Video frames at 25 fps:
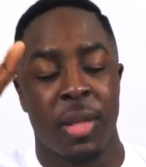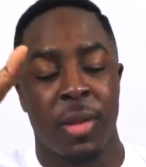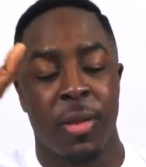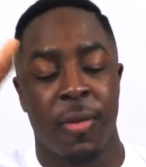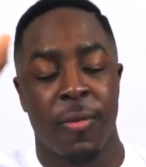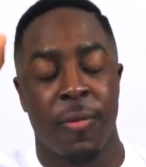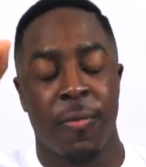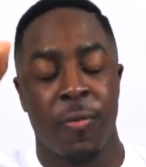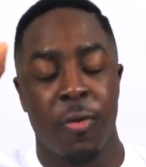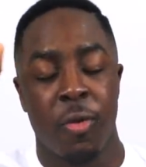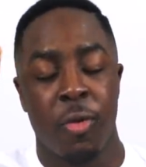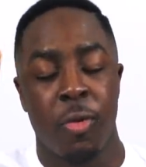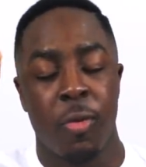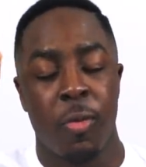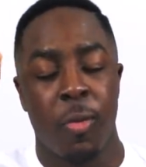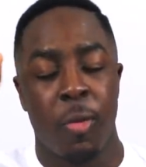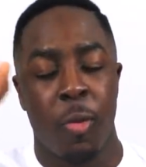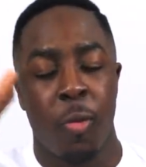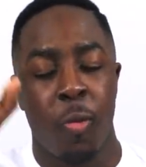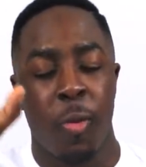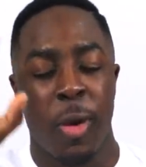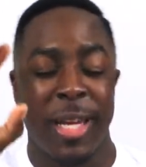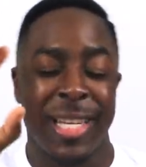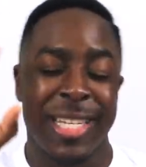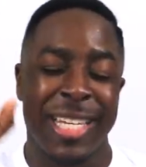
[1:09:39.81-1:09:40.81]
the fruit
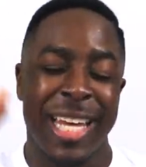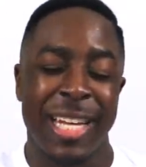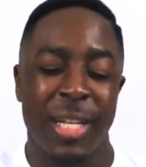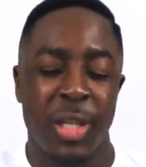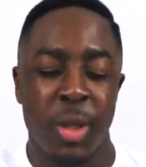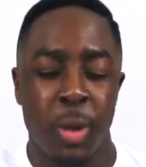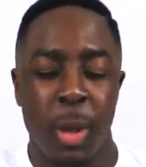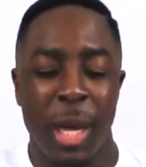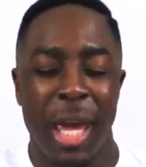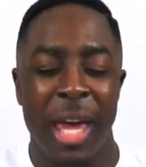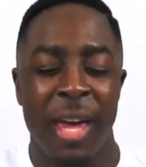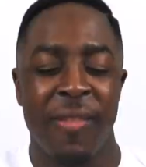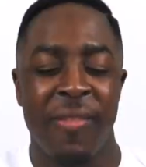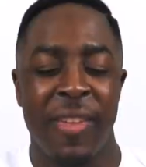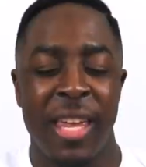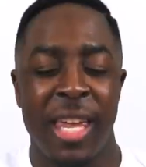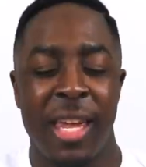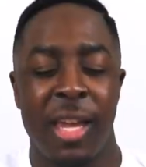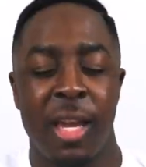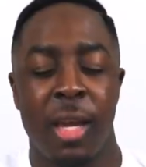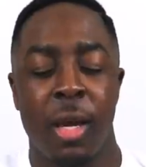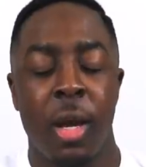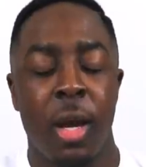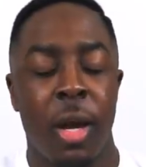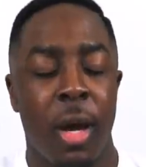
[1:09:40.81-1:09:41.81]
when it's like too
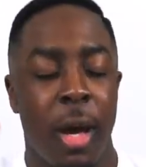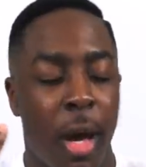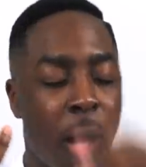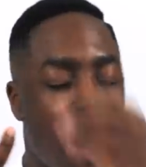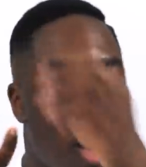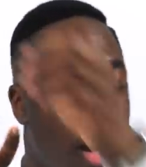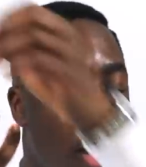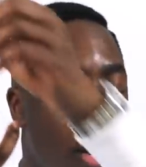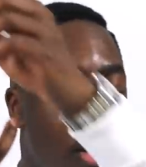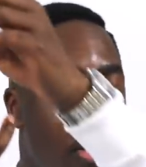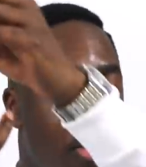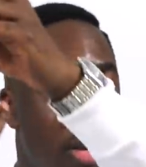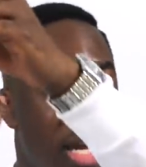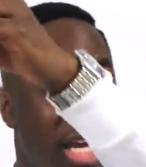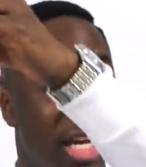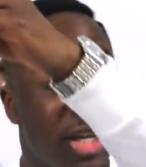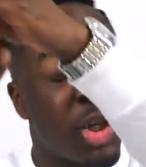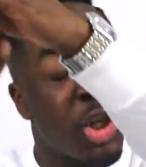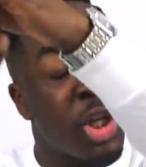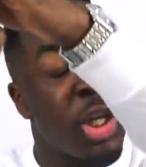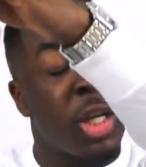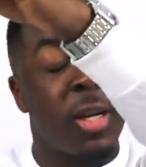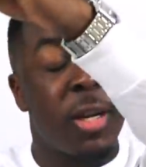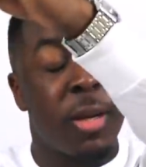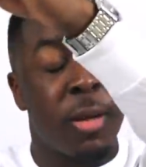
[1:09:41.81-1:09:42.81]
heavy, um, it
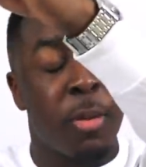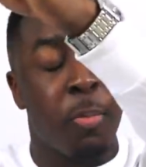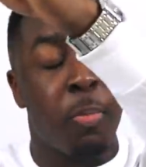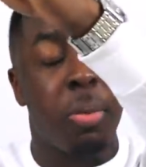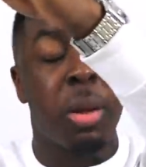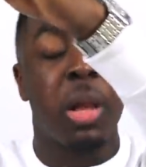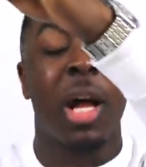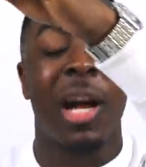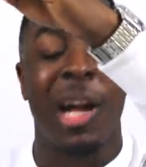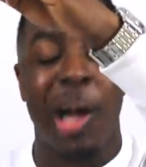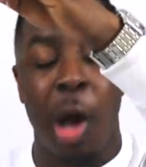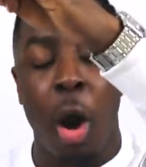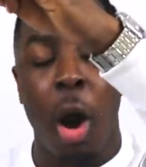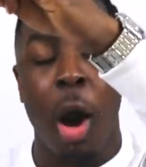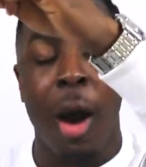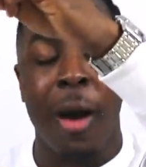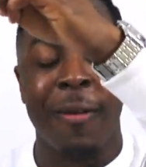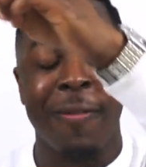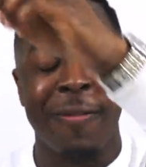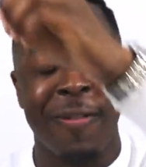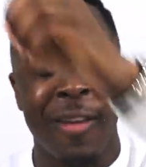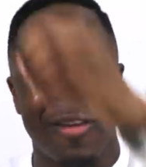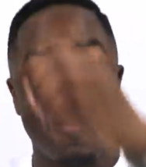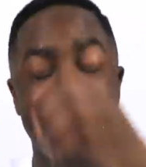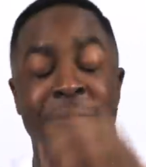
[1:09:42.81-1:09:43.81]
should pluck
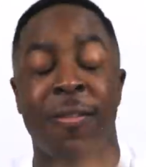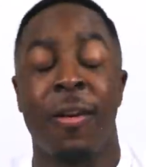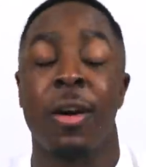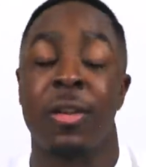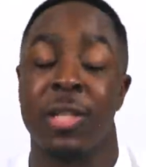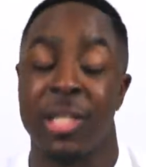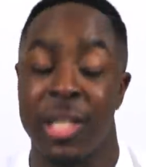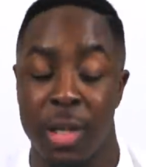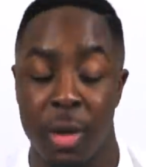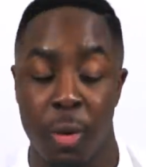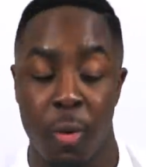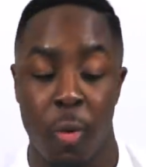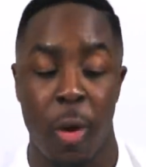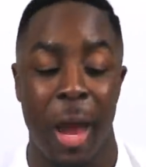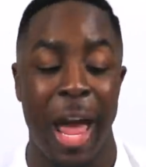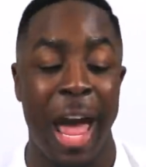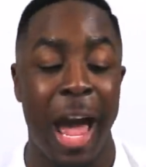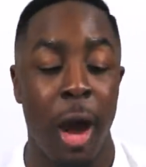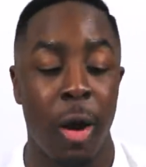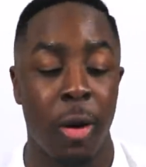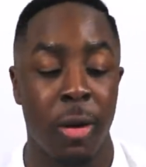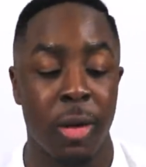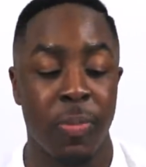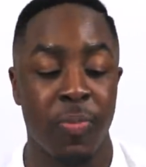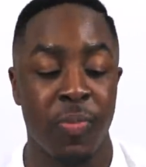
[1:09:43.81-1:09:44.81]
off and fall to the
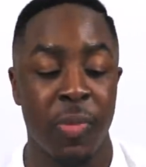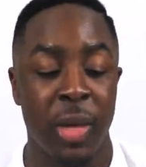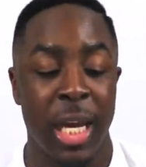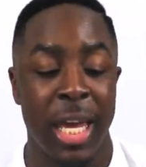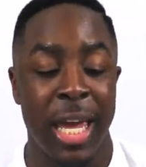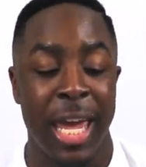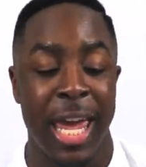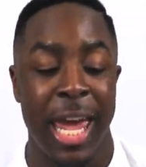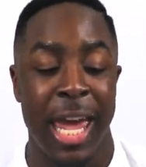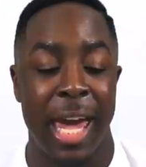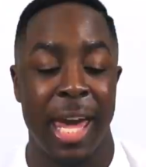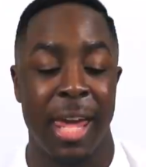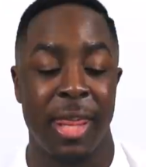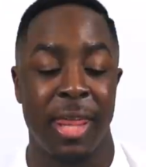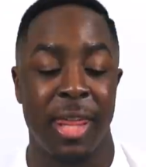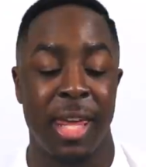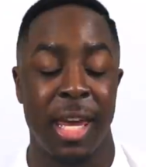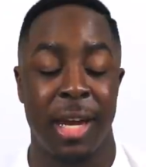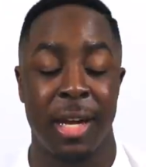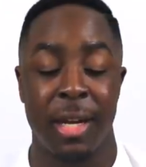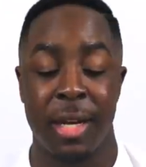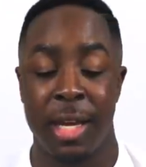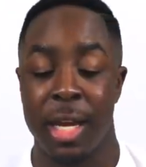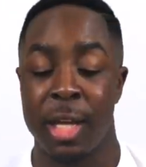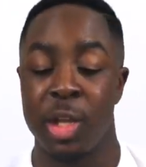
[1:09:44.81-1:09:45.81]
ground, and
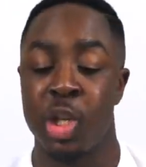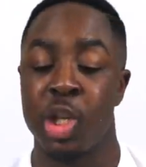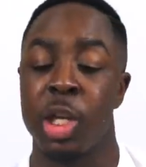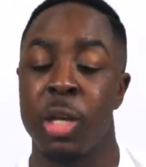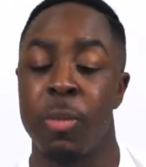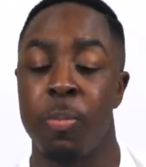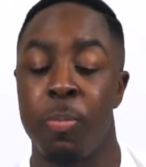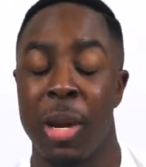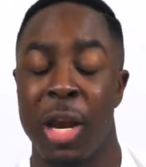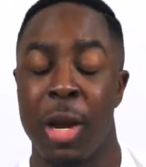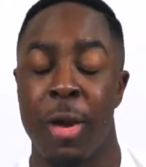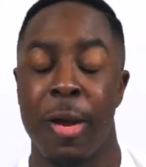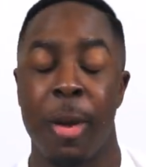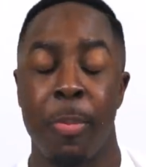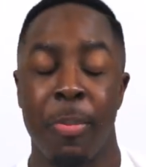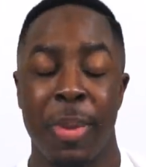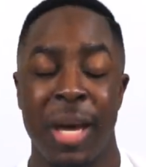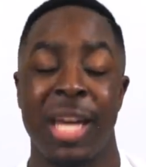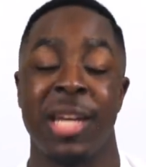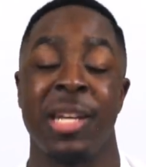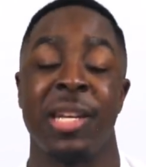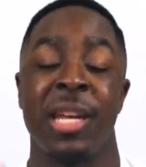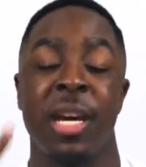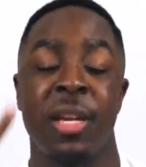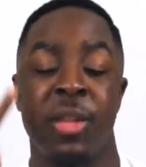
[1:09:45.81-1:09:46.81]
then it should bear up
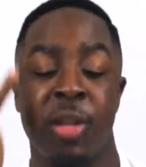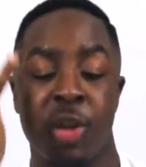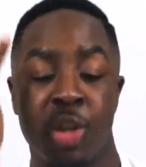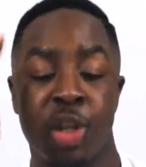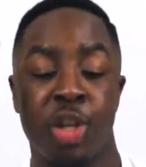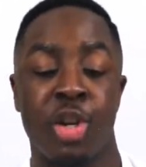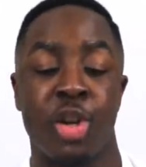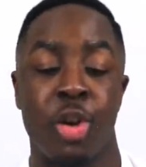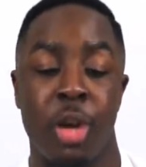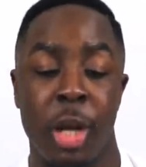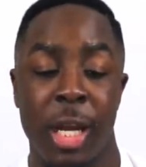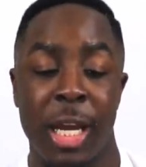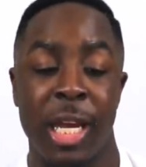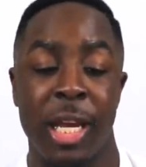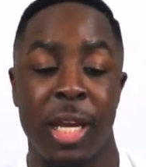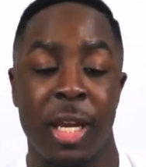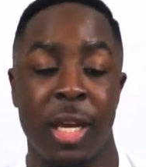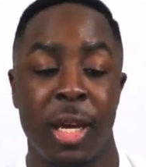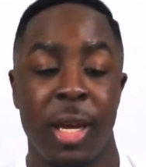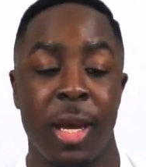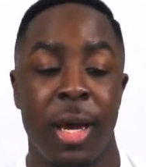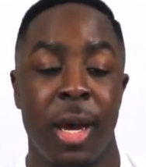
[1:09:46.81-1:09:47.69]
another tree.